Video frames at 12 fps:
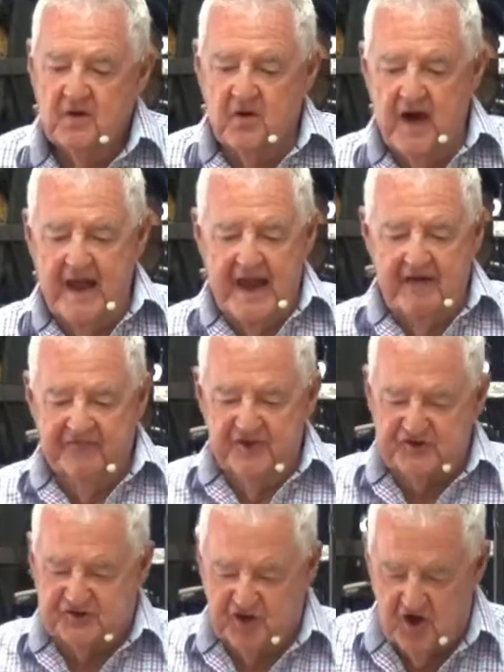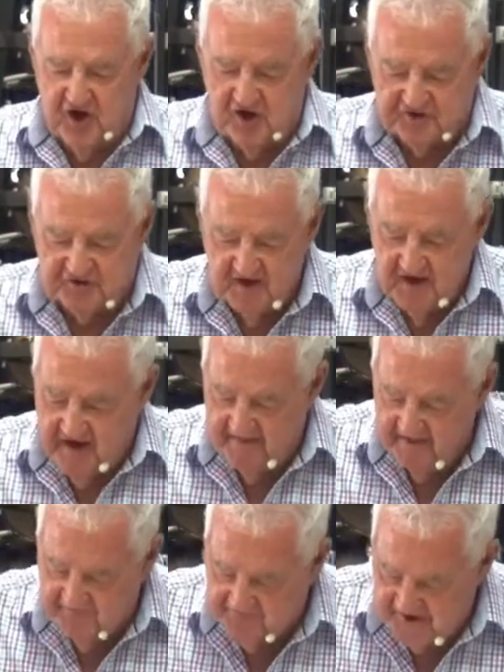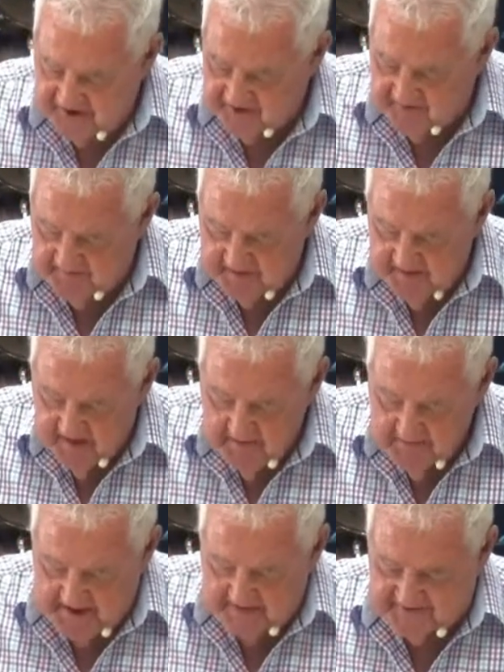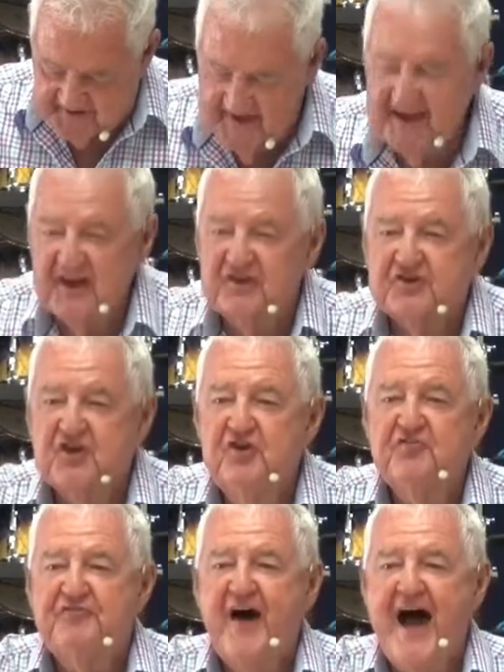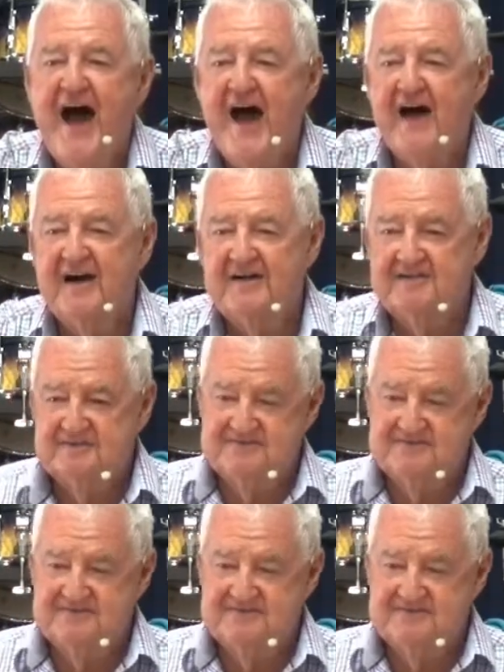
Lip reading: Oh, I love the church and the vision, but it's a little too far.